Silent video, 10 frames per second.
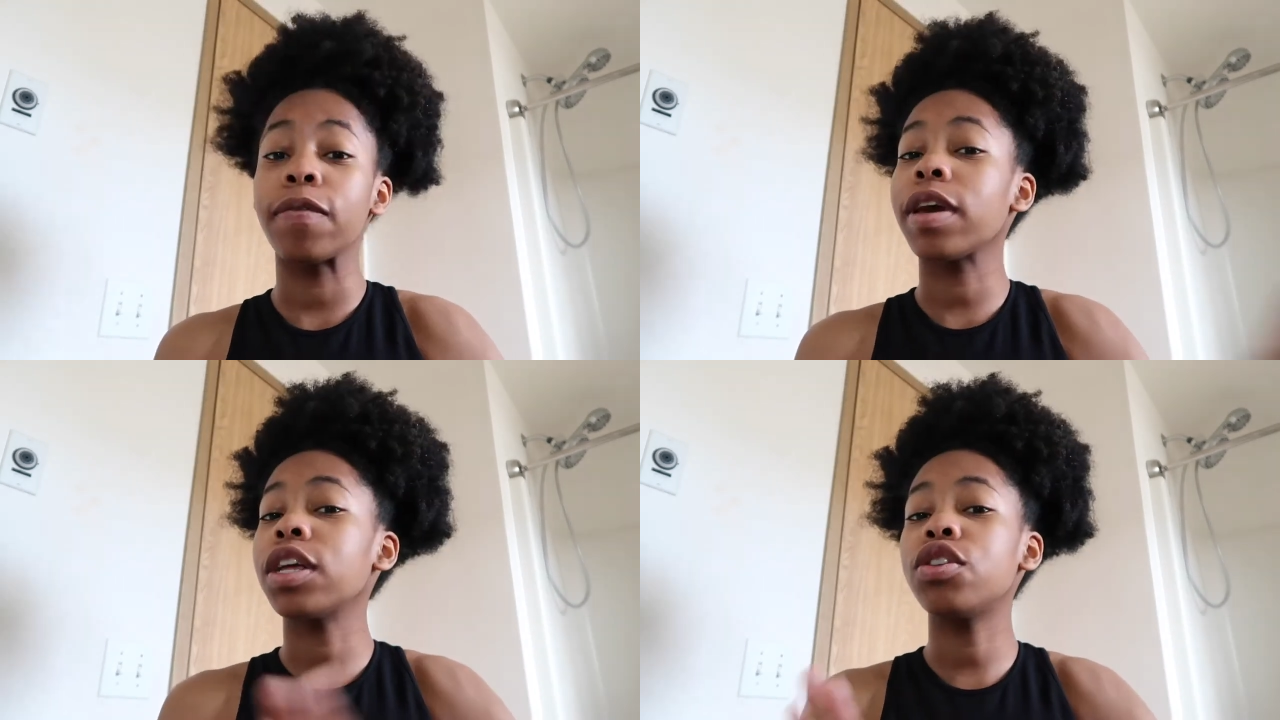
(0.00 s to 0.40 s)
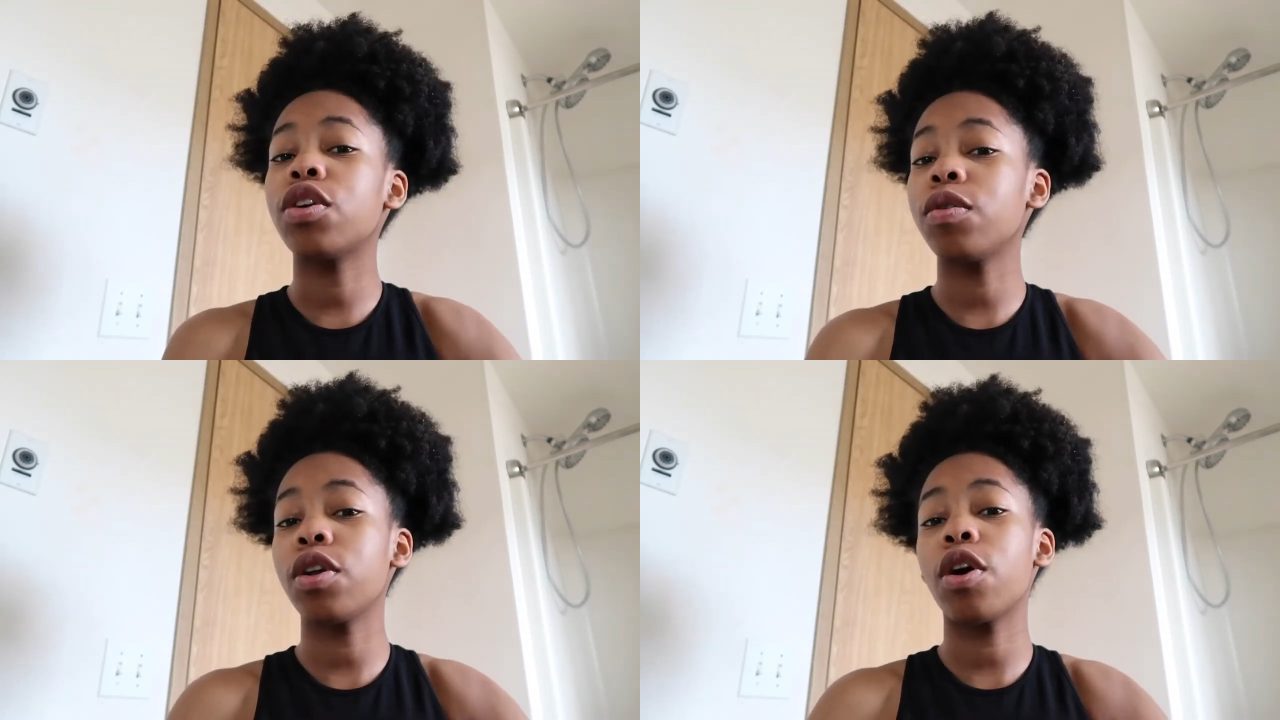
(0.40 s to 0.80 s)
If you guys
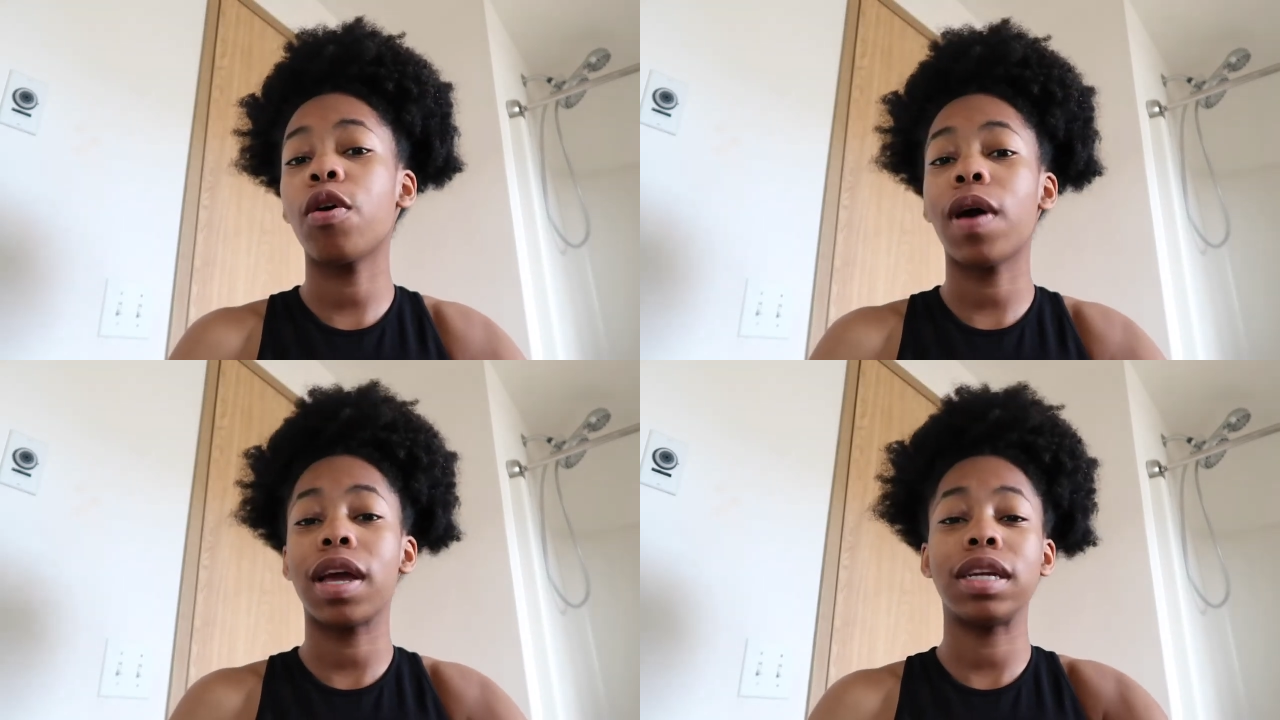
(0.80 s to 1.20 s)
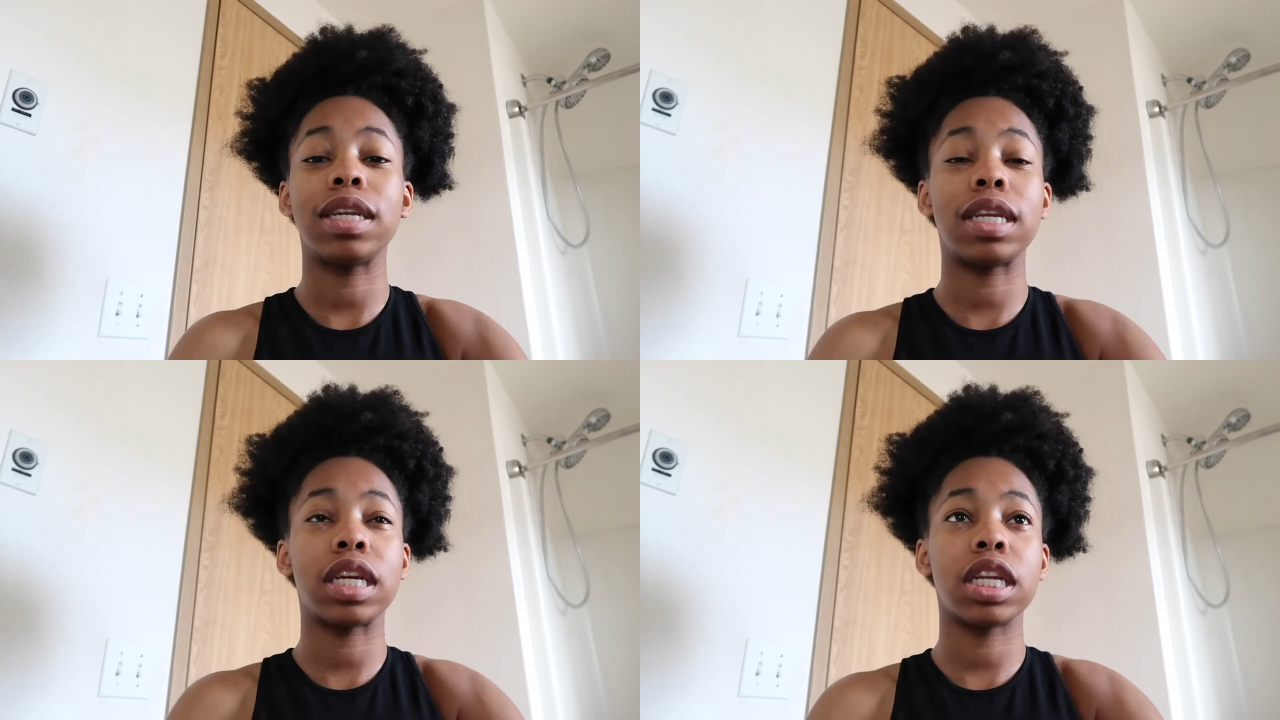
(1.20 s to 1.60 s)
don't know,
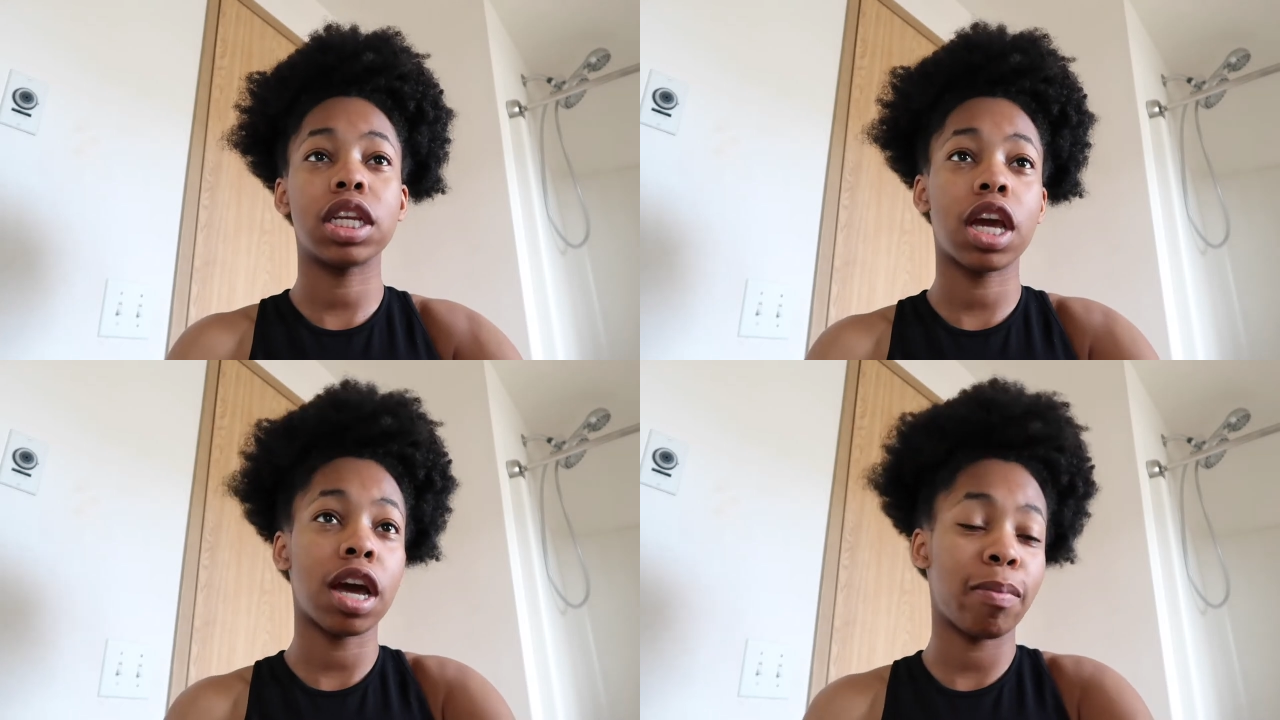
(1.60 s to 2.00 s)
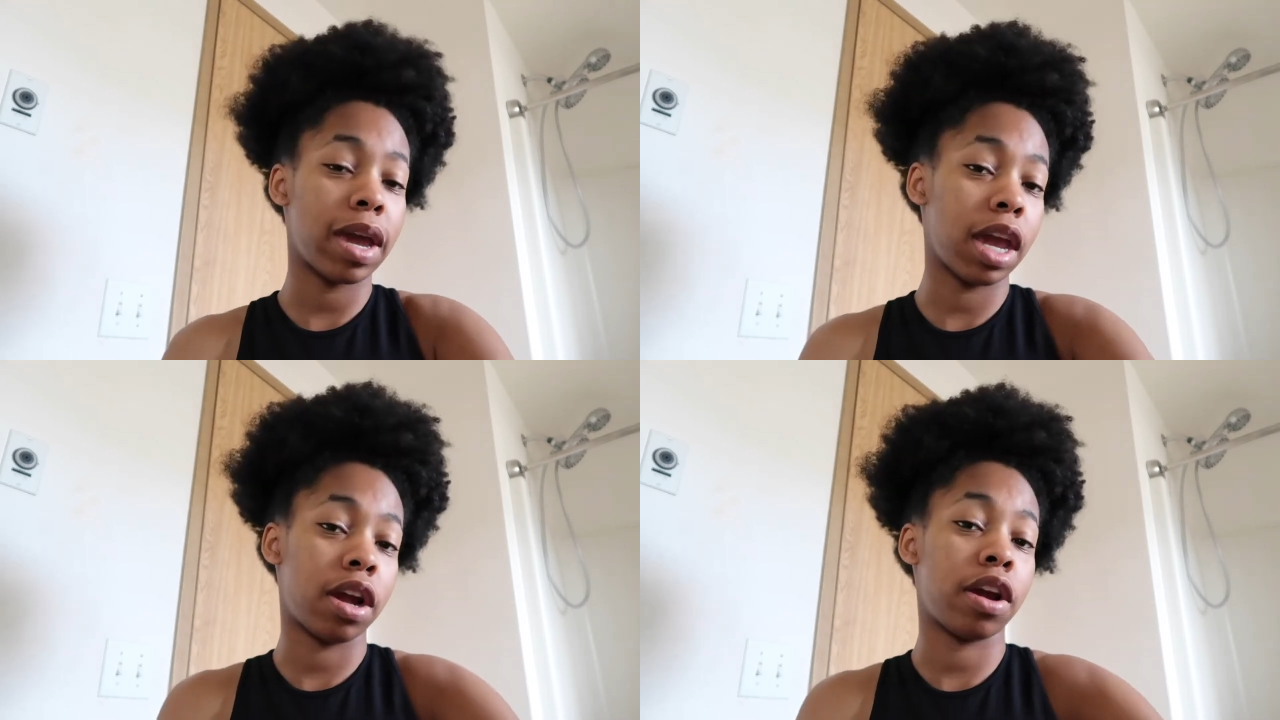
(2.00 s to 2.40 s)
I did cut my
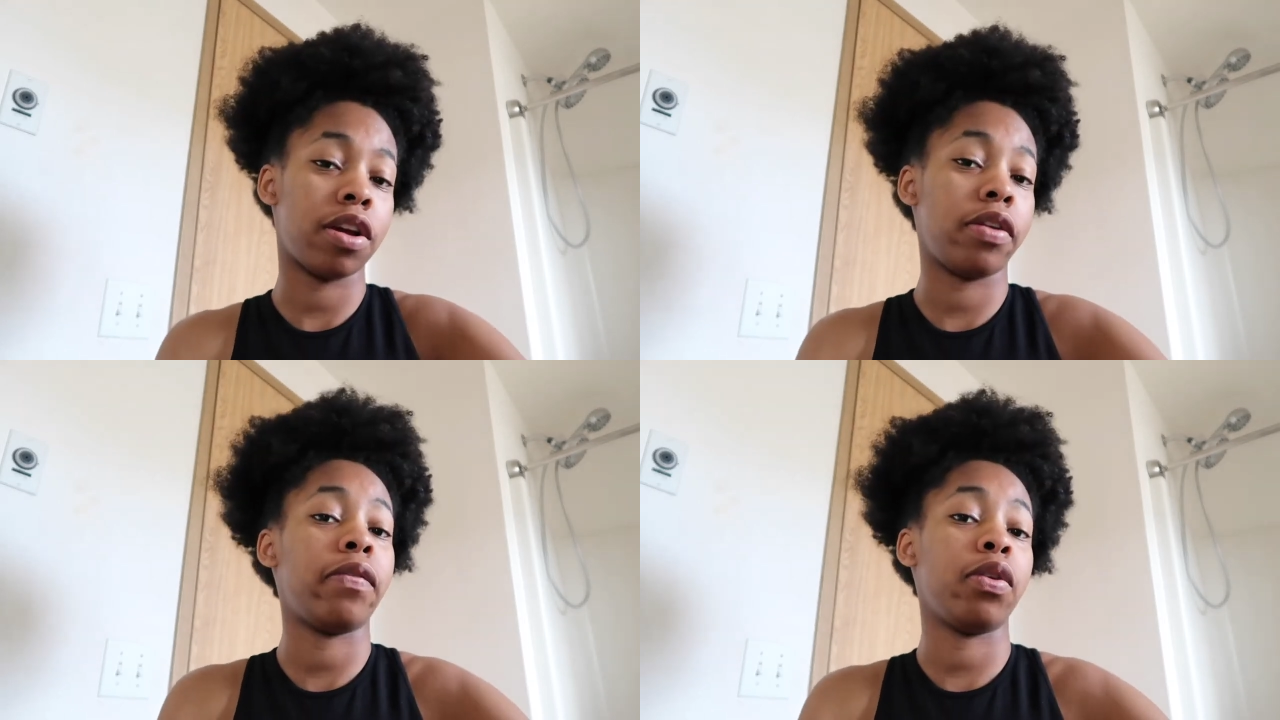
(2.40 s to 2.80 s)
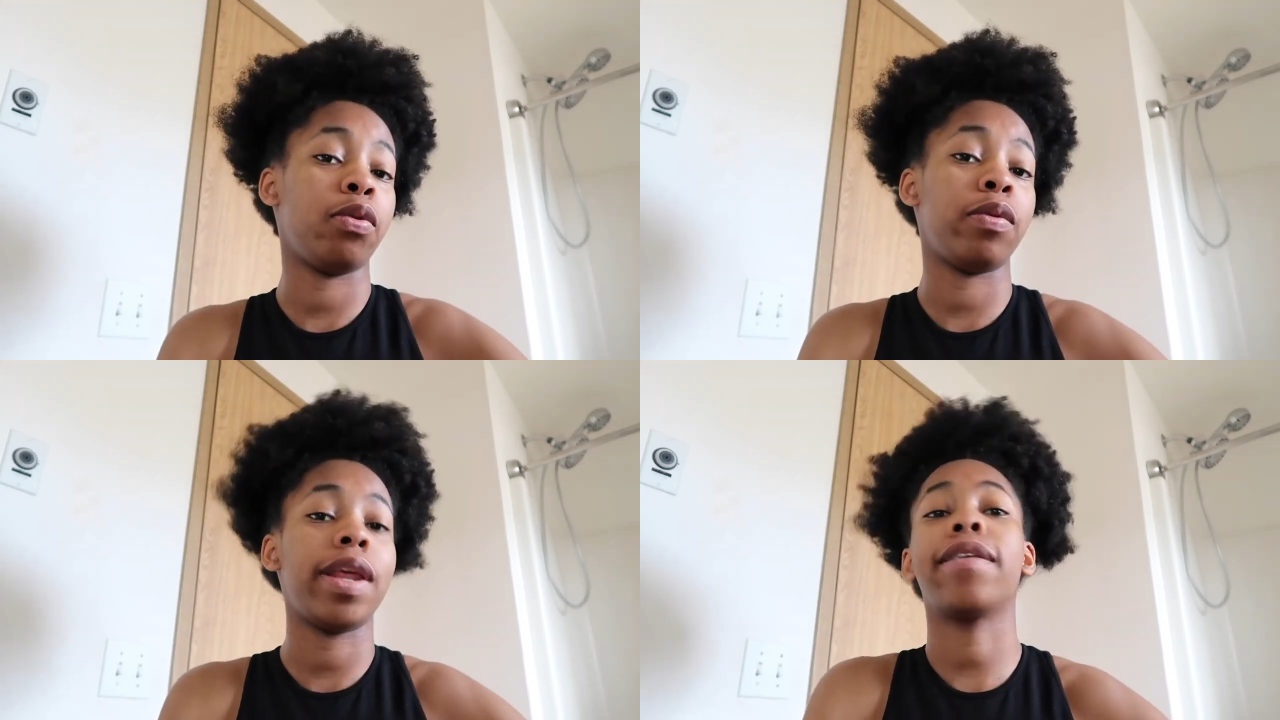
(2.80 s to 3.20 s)
hair a
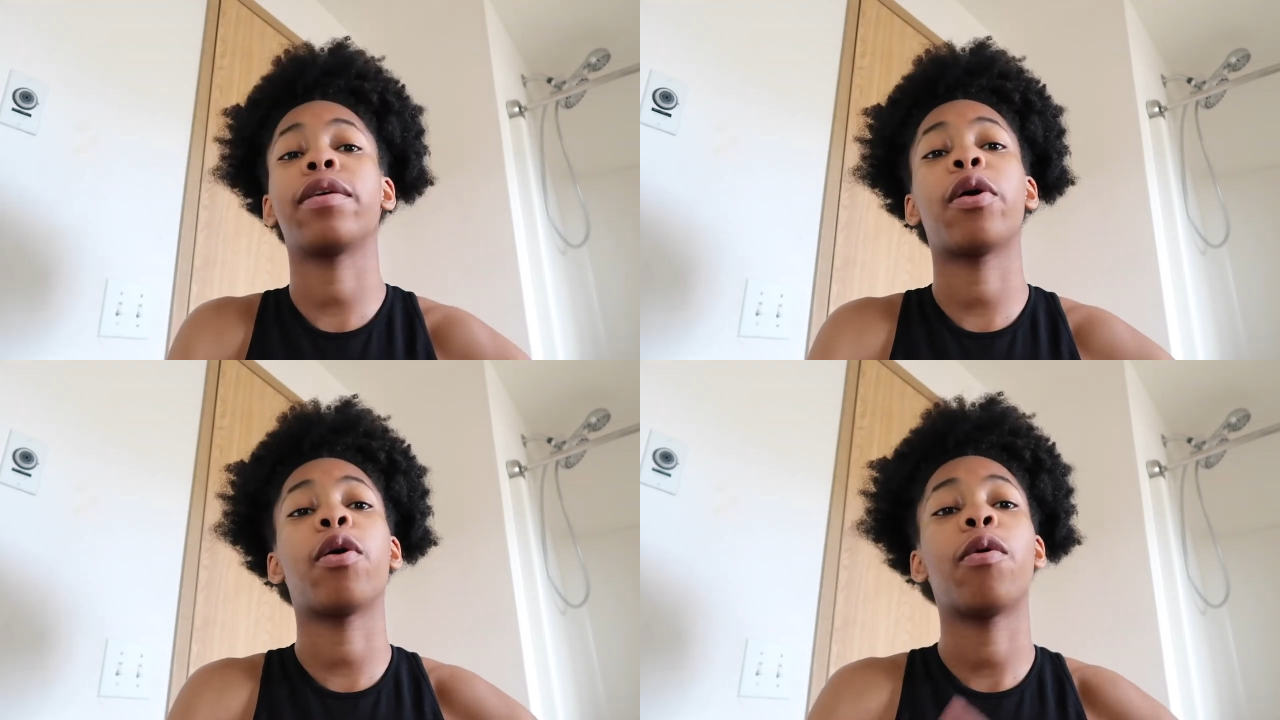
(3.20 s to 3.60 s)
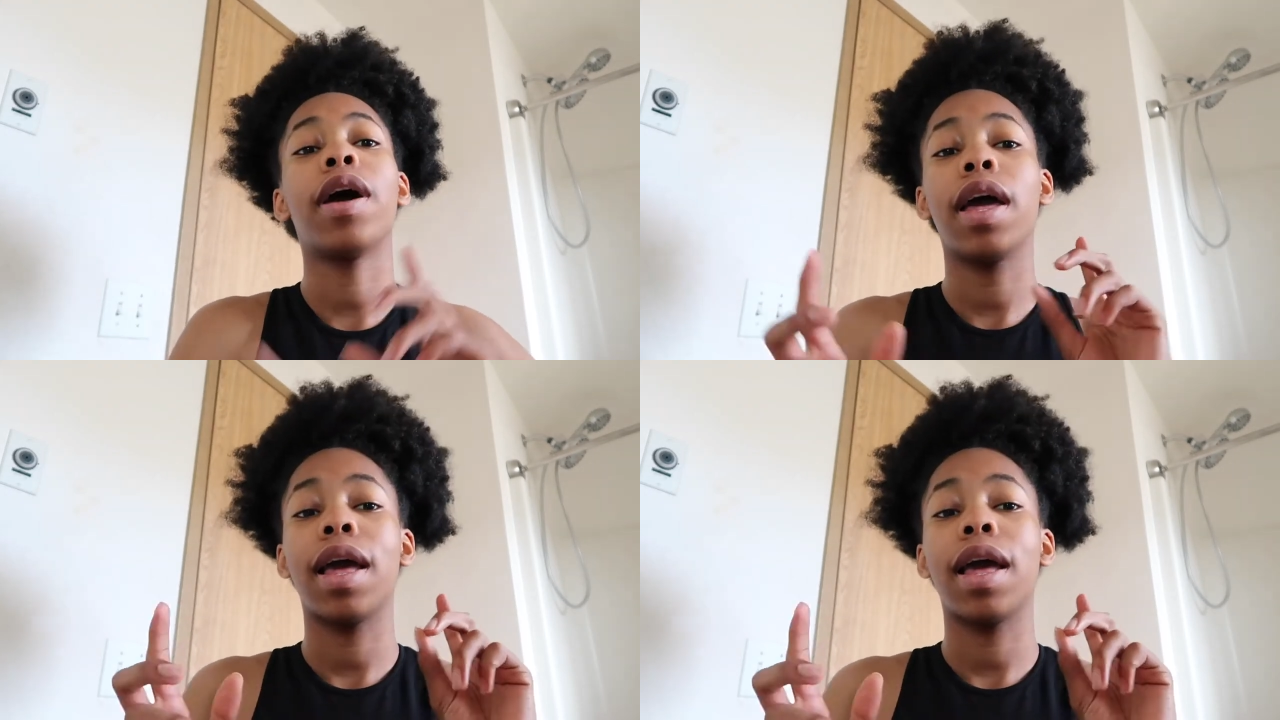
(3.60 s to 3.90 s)
few days ago,